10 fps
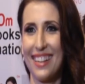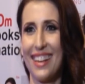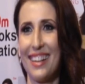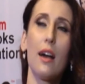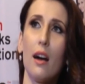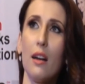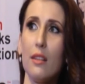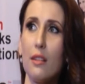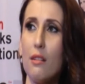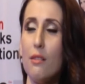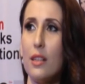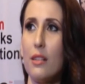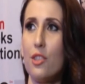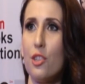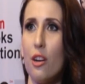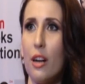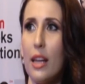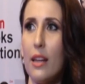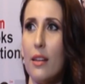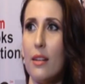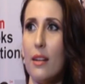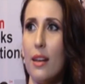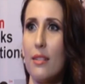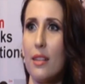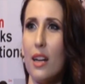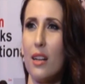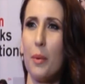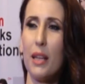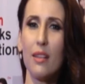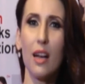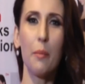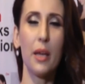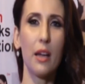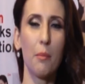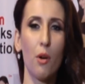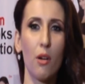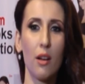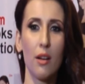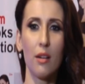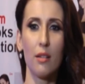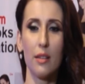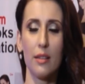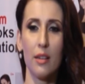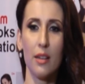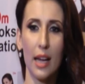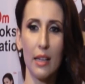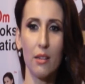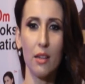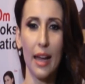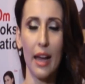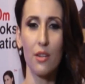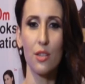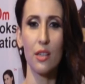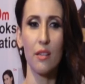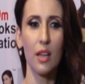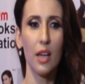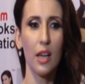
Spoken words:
The journey has started basically being a model, then I turned actress.